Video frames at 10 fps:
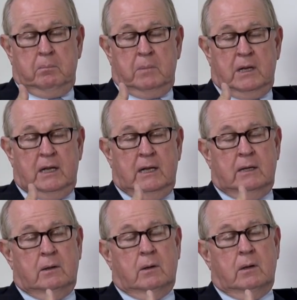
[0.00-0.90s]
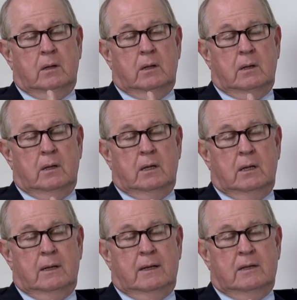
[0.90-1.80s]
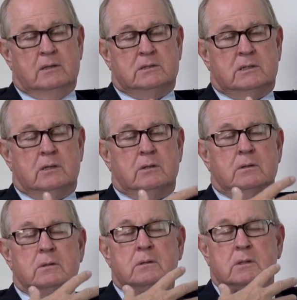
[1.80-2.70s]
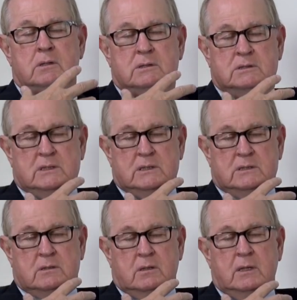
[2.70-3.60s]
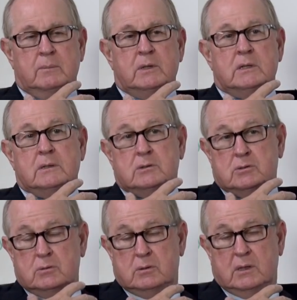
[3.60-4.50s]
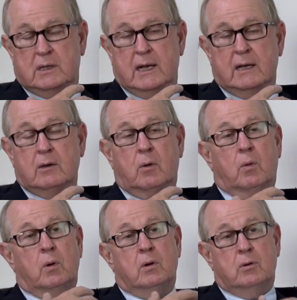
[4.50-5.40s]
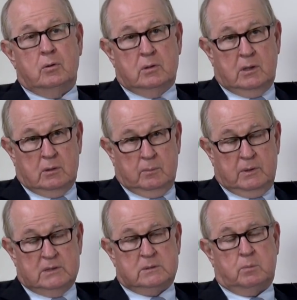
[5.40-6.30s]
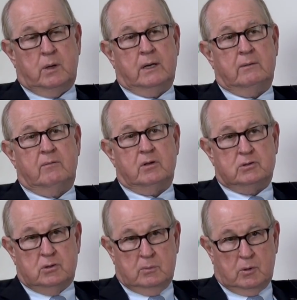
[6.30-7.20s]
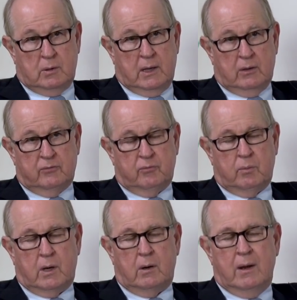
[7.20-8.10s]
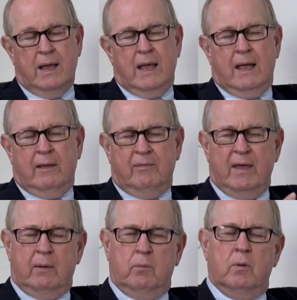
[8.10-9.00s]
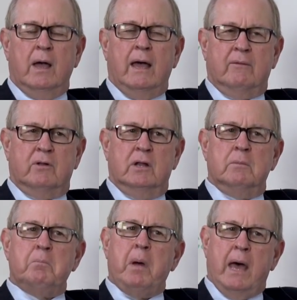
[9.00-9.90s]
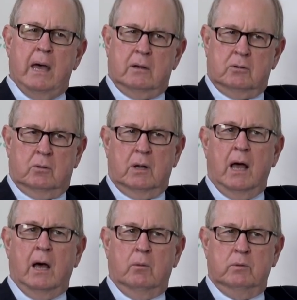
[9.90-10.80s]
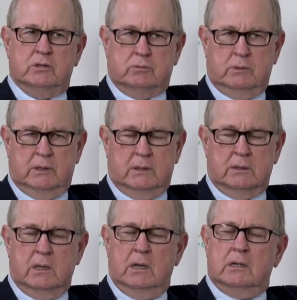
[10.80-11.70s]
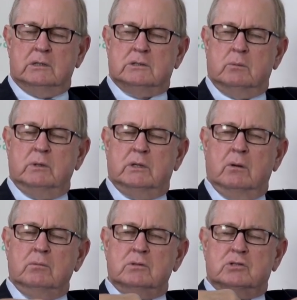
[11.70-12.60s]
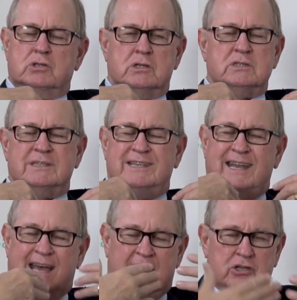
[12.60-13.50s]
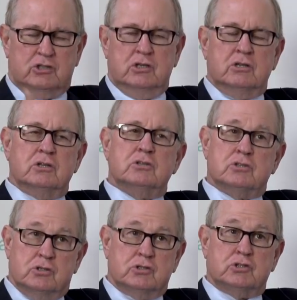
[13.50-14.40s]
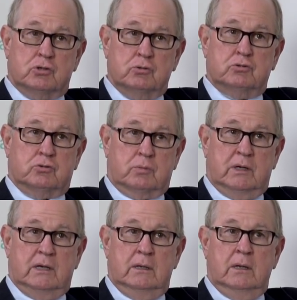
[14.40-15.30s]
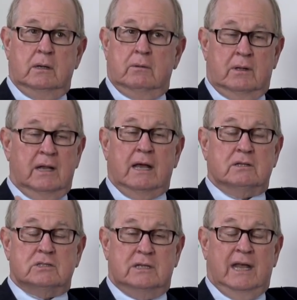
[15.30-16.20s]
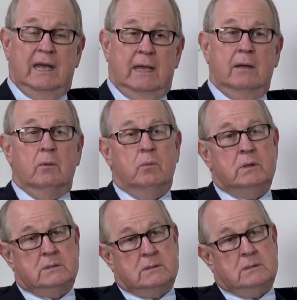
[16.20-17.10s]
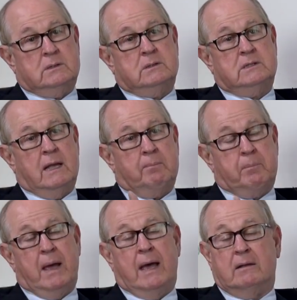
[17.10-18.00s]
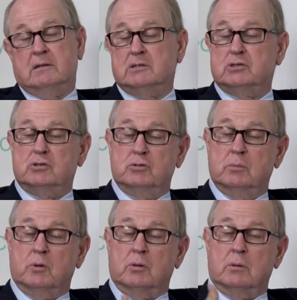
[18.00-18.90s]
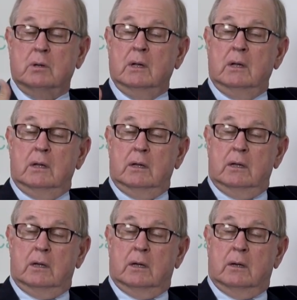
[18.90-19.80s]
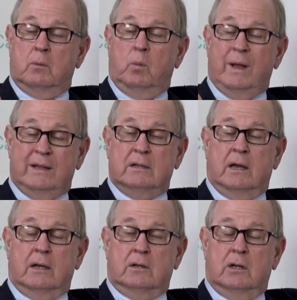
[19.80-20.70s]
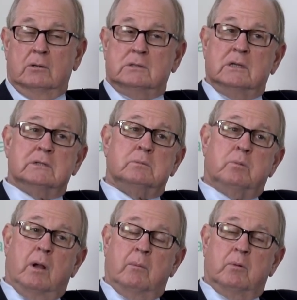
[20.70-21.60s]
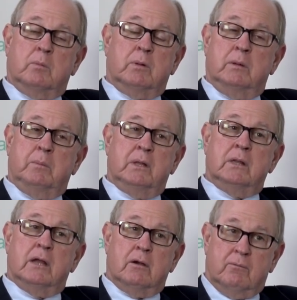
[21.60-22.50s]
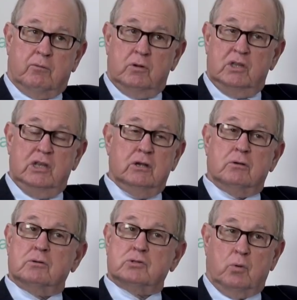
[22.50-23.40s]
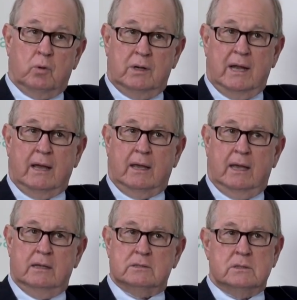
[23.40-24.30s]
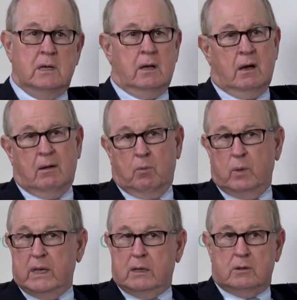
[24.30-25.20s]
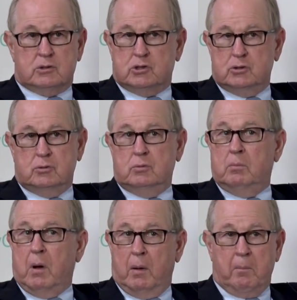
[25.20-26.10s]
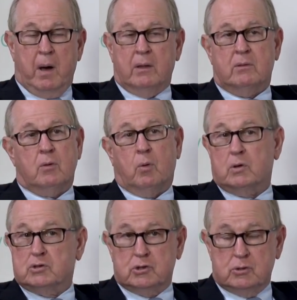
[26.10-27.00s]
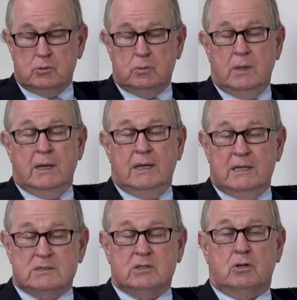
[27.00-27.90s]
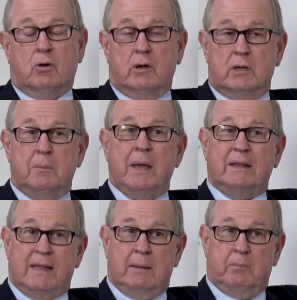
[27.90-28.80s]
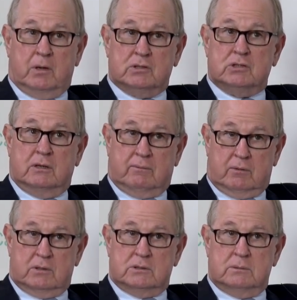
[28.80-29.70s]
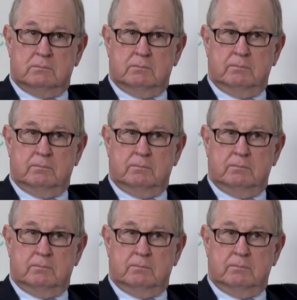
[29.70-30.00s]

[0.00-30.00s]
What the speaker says: meaning, is the disease limited to the neck, or could there be spread of the tumor elsewhere? And that will have an impact on how we treat it. So we don't just dash into surgery the next day. We step back. This tumor, when diagnosed, has probably been there for years or decades. A week, two, a month or two isn't going to make that much difference.